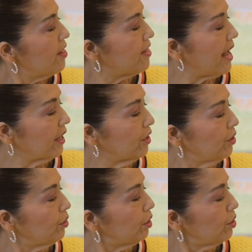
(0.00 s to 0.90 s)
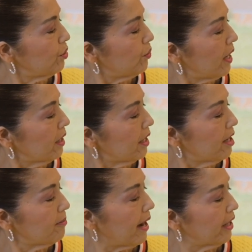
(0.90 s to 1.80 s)
"Thank you,
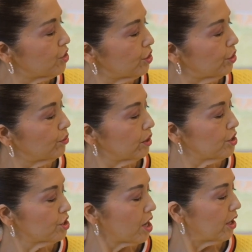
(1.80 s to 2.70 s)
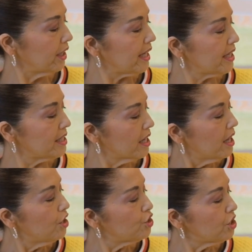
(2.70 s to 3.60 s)
Luella, my children shall eat
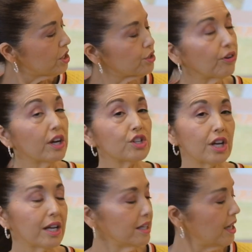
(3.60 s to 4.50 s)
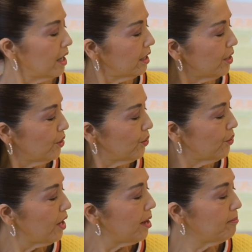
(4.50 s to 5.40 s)
cheese fresh and yellow,